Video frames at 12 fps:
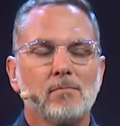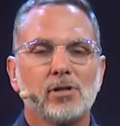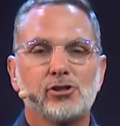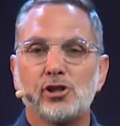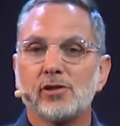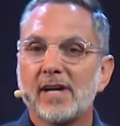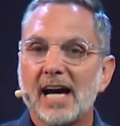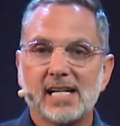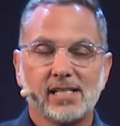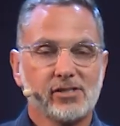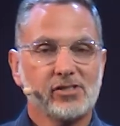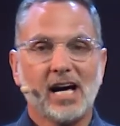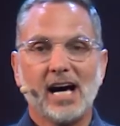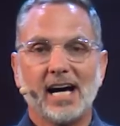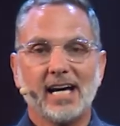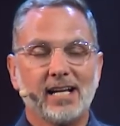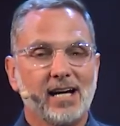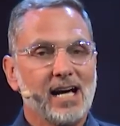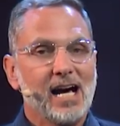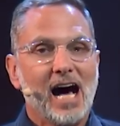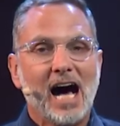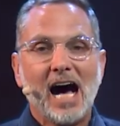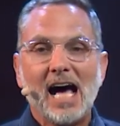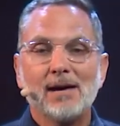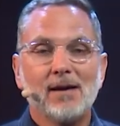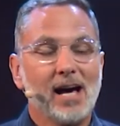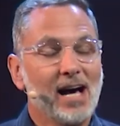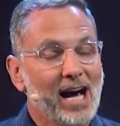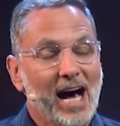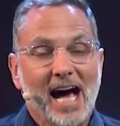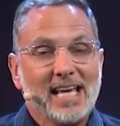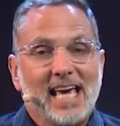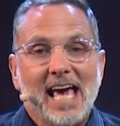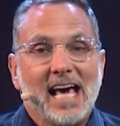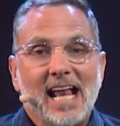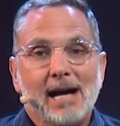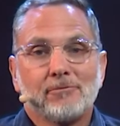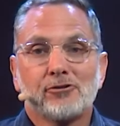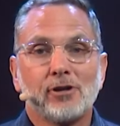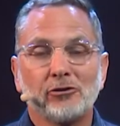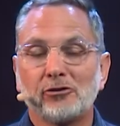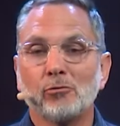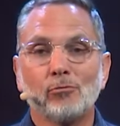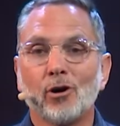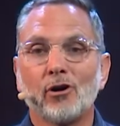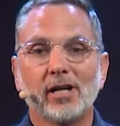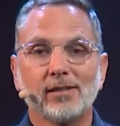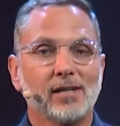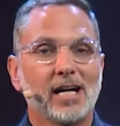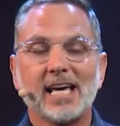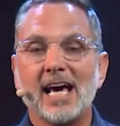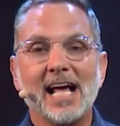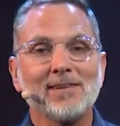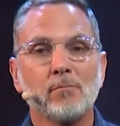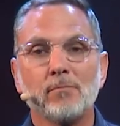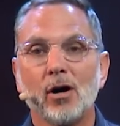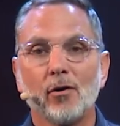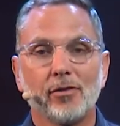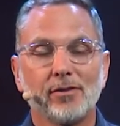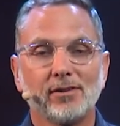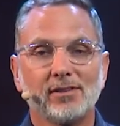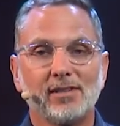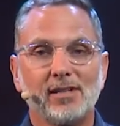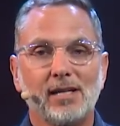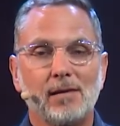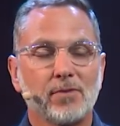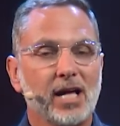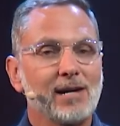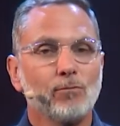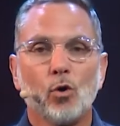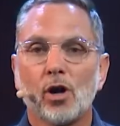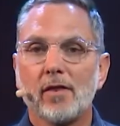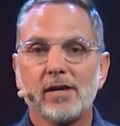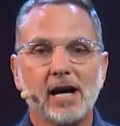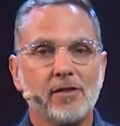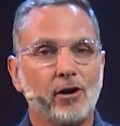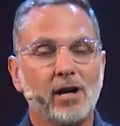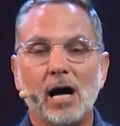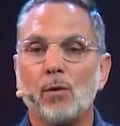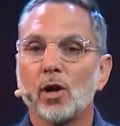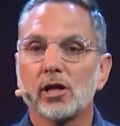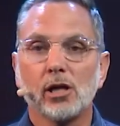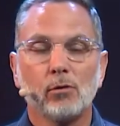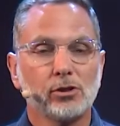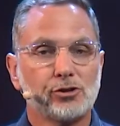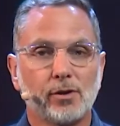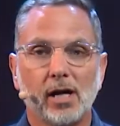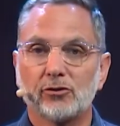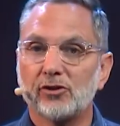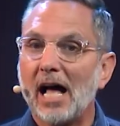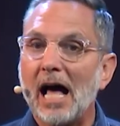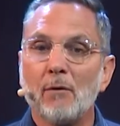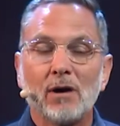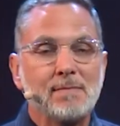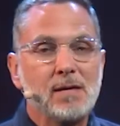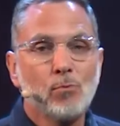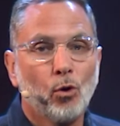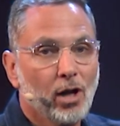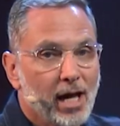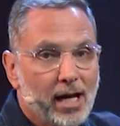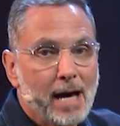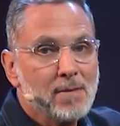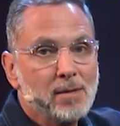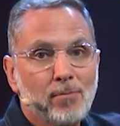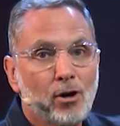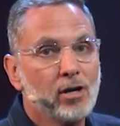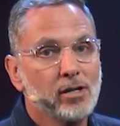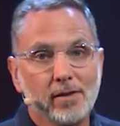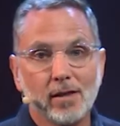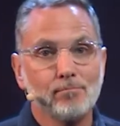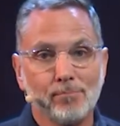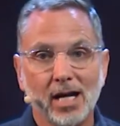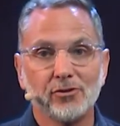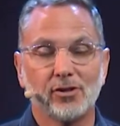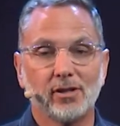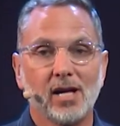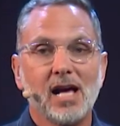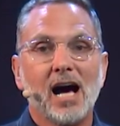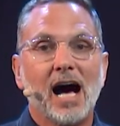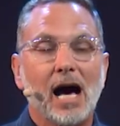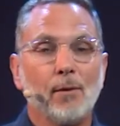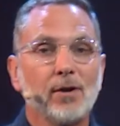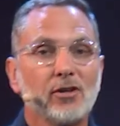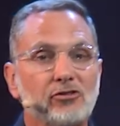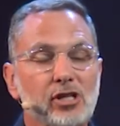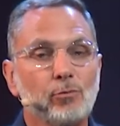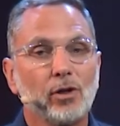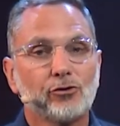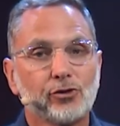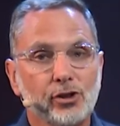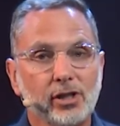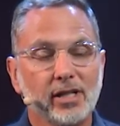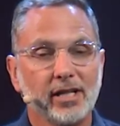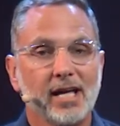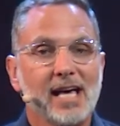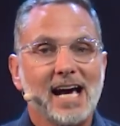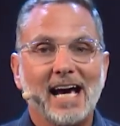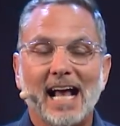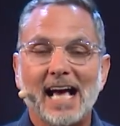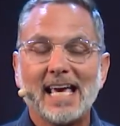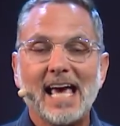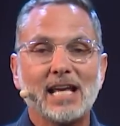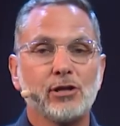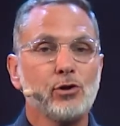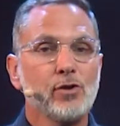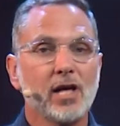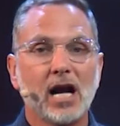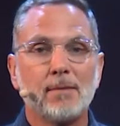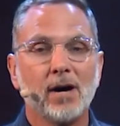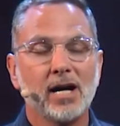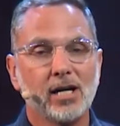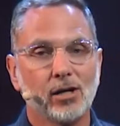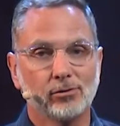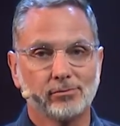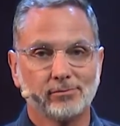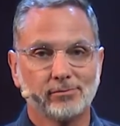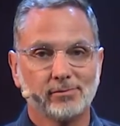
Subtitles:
But you've got to decide, I can't have trust and worry. I can't have them both. Going to have one or the other, and I want to go with trust. I want to be more like hummingbird than buzzard. I want to see what's good, and I can't do that on my own.